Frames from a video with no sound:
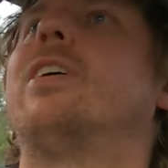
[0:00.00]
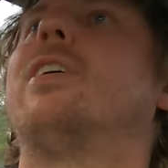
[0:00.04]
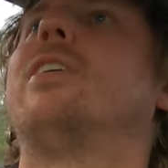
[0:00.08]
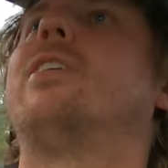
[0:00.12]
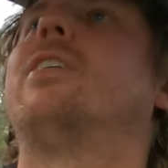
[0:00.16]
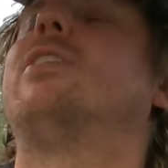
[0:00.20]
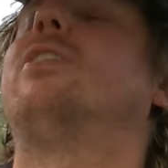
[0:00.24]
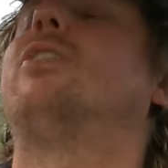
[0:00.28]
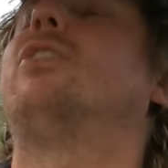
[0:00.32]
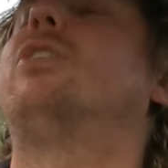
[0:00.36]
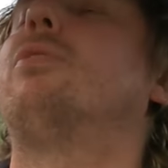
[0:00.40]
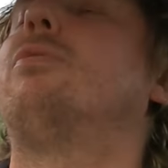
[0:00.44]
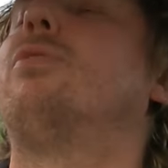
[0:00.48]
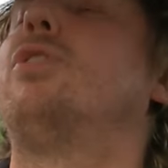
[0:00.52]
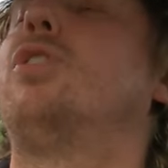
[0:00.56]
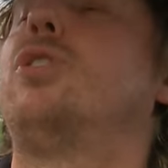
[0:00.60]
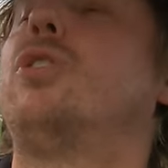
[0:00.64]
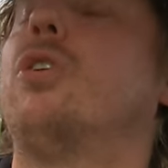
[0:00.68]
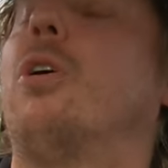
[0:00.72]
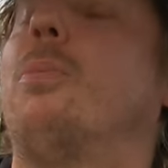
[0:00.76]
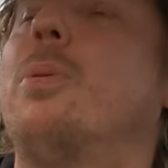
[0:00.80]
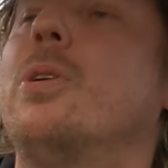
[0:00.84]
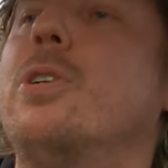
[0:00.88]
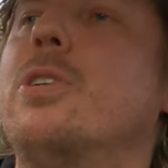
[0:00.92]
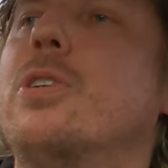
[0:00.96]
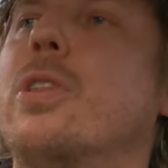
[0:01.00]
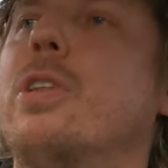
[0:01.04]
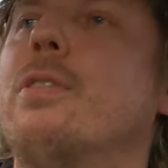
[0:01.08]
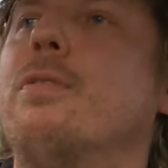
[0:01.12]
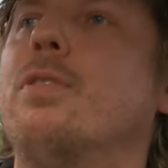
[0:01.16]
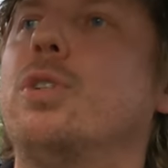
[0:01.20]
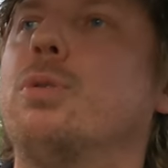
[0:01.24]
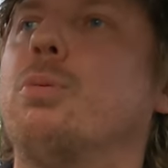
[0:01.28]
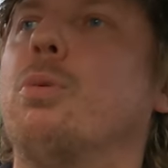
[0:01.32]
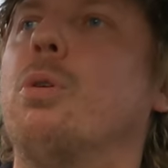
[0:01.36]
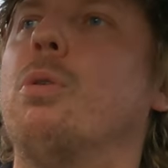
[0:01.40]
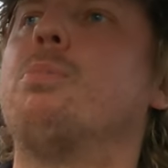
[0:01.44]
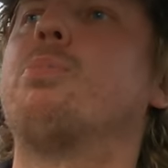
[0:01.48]
as if shop and
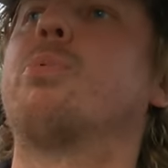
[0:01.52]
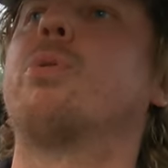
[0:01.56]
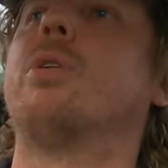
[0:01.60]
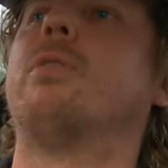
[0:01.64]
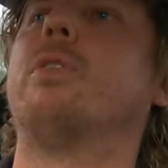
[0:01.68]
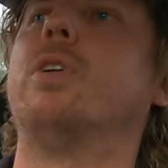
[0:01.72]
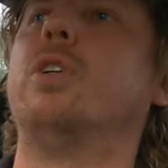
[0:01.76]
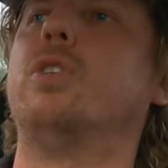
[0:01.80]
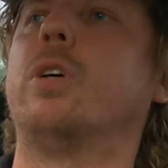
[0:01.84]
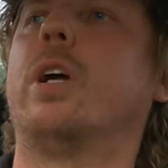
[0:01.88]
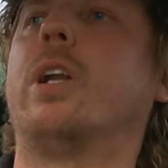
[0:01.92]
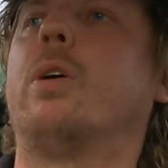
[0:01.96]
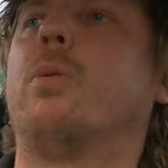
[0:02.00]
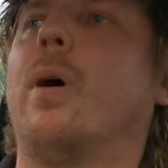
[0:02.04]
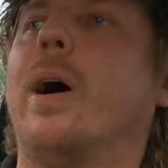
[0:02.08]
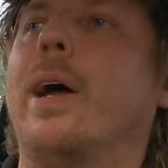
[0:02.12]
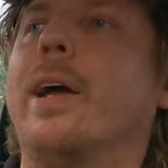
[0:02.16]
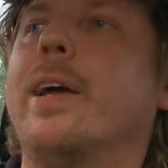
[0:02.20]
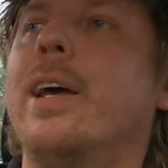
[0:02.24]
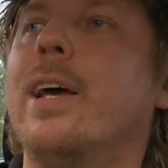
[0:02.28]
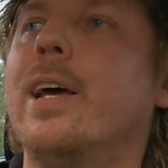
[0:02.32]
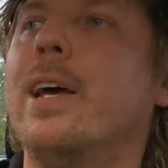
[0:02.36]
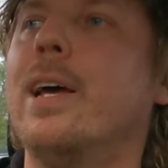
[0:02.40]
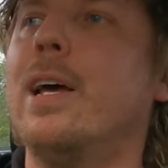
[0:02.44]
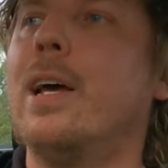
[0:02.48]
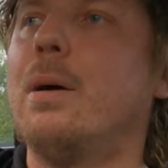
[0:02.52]
delivers were a privilege anyway,